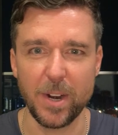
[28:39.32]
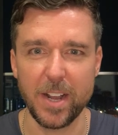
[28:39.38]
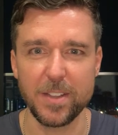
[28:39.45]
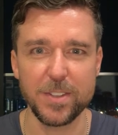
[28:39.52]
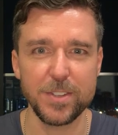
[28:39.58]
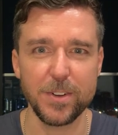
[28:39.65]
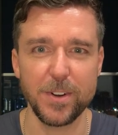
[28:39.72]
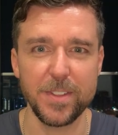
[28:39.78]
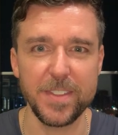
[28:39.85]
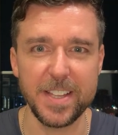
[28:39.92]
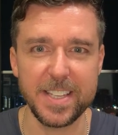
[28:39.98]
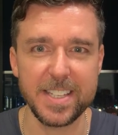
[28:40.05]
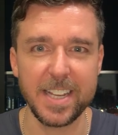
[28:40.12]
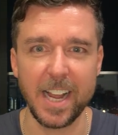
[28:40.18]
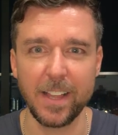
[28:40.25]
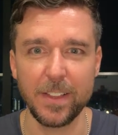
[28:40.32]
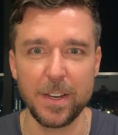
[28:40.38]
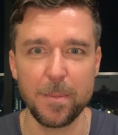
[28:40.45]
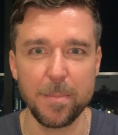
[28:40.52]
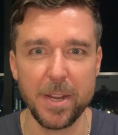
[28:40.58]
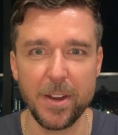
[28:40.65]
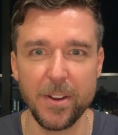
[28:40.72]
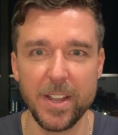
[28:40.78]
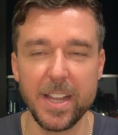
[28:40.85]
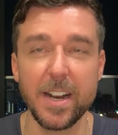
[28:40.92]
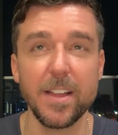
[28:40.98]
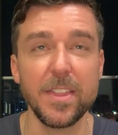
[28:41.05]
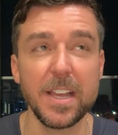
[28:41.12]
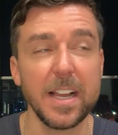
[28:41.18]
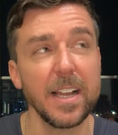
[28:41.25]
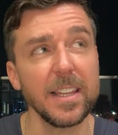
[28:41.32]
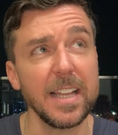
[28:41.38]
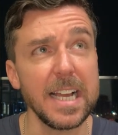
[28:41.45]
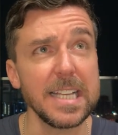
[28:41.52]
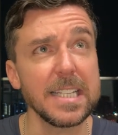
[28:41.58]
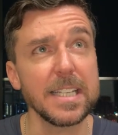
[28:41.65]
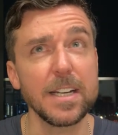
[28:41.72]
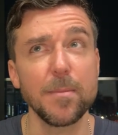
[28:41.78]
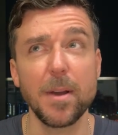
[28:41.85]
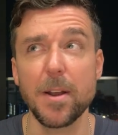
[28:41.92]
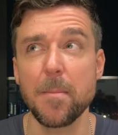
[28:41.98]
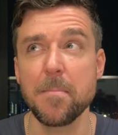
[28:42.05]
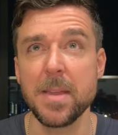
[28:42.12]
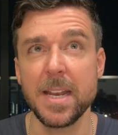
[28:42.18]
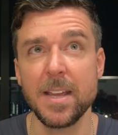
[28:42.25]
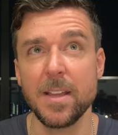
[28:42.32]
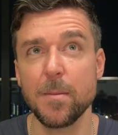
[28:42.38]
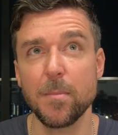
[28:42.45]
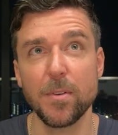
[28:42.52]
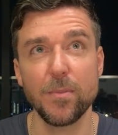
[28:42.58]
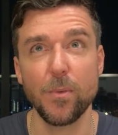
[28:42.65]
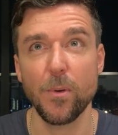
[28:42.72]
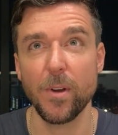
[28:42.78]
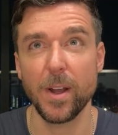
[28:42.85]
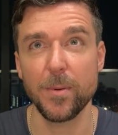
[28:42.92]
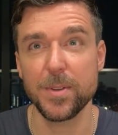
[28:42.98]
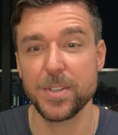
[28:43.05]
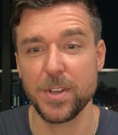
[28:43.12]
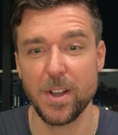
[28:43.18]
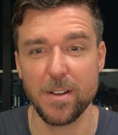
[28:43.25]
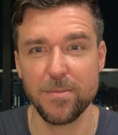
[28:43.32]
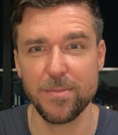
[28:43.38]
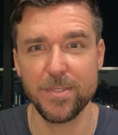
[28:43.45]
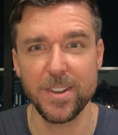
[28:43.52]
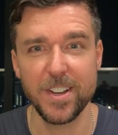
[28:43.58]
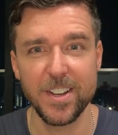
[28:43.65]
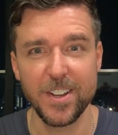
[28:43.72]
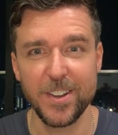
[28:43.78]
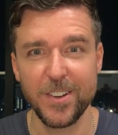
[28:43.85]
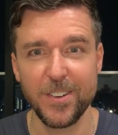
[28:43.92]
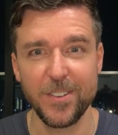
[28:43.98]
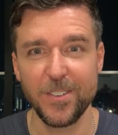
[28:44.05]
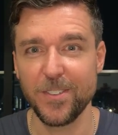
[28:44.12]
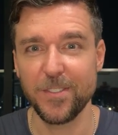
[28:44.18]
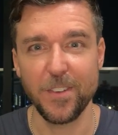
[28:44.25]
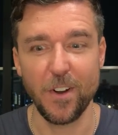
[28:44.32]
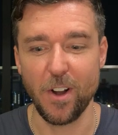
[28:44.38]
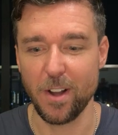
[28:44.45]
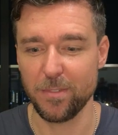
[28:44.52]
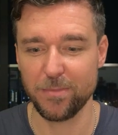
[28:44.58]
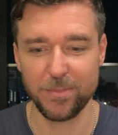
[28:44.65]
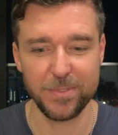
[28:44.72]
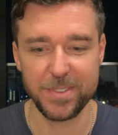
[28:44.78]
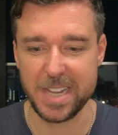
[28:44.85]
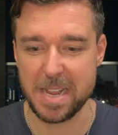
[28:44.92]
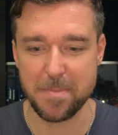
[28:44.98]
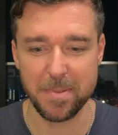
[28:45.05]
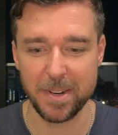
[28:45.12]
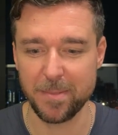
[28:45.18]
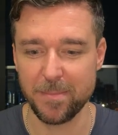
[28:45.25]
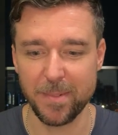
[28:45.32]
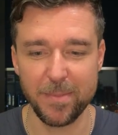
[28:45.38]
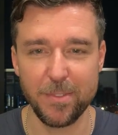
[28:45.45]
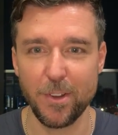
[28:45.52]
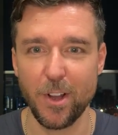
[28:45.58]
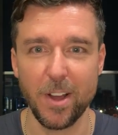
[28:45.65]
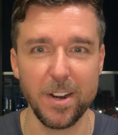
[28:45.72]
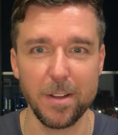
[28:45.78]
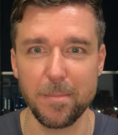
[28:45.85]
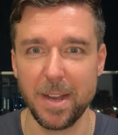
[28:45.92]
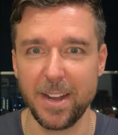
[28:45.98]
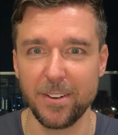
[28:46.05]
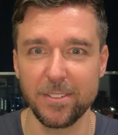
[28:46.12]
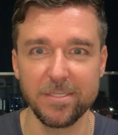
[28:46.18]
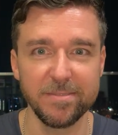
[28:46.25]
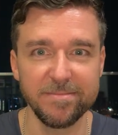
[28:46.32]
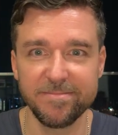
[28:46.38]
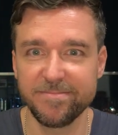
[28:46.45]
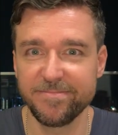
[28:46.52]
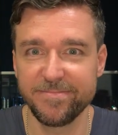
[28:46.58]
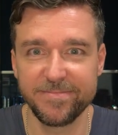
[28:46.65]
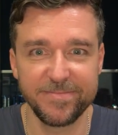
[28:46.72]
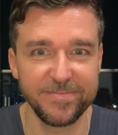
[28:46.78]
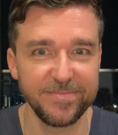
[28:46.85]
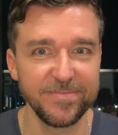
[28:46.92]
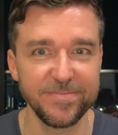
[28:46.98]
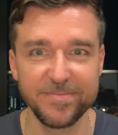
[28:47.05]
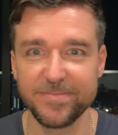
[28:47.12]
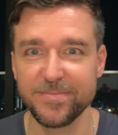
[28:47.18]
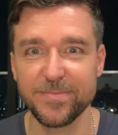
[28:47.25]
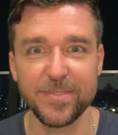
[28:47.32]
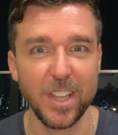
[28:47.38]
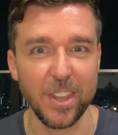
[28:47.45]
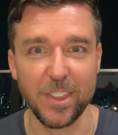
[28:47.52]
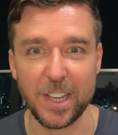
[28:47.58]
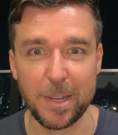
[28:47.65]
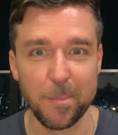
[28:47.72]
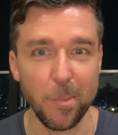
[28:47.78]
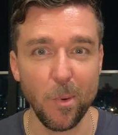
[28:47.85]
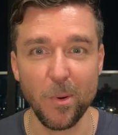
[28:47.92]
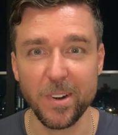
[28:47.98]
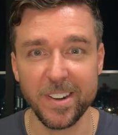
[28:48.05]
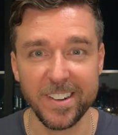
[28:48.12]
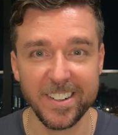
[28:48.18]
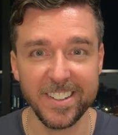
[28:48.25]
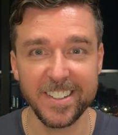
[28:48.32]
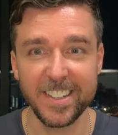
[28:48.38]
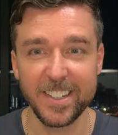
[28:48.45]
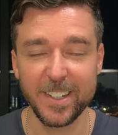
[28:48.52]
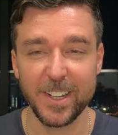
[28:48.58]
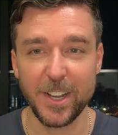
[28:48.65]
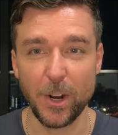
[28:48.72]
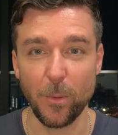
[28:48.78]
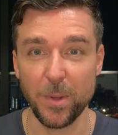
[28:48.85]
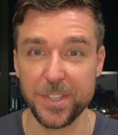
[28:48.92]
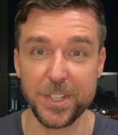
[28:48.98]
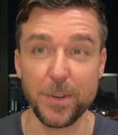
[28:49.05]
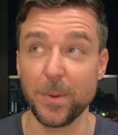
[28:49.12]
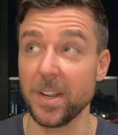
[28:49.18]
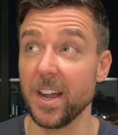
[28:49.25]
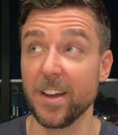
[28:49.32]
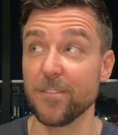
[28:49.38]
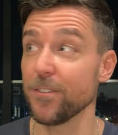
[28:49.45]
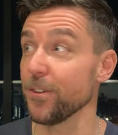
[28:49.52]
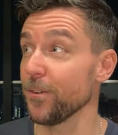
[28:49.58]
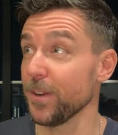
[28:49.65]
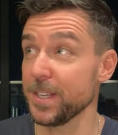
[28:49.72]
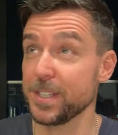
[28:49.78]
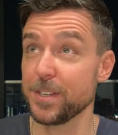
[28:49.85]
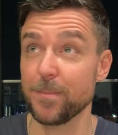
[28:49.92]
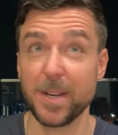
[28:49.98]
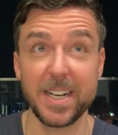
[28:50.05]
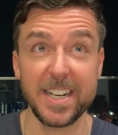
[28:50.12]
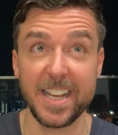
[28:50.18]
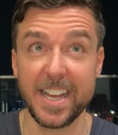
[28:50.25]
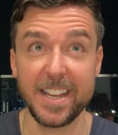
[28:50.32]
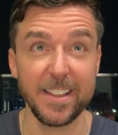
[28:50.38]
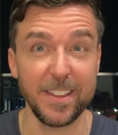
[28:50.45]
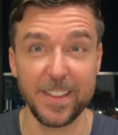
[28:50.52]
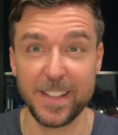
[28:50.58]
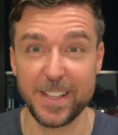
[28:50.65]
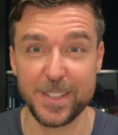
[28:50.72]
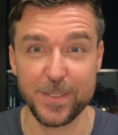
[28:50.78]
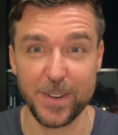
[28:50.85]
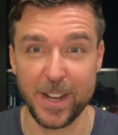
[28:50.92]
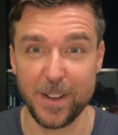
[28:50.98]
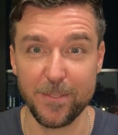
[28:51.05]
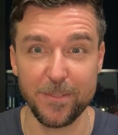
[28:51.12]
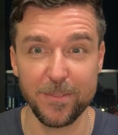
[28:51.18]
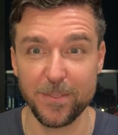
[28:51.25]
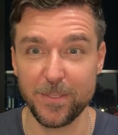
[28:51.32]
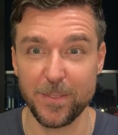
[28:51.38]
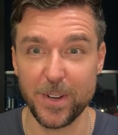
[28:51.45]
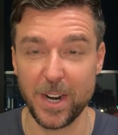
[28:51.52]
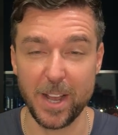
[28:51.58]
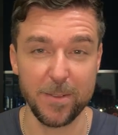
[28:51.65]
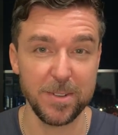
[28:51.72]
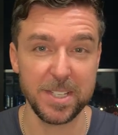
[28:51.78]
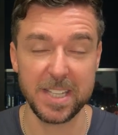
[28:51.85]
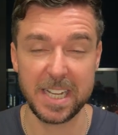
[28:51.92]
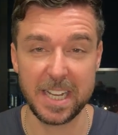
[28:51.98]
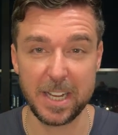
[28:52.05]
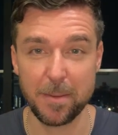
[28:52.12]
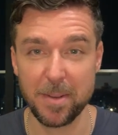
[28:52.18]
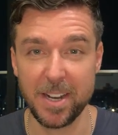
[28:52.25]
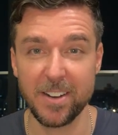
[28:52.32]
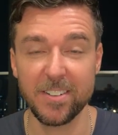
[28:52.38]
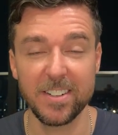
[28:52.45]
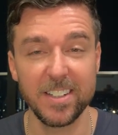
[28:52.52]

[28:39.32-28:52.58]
started that silent period, I think I lasted about a minute before I was off deep in thought about nothing important. You know, what's going on for the rest of my day? I think that's what I was thinking about.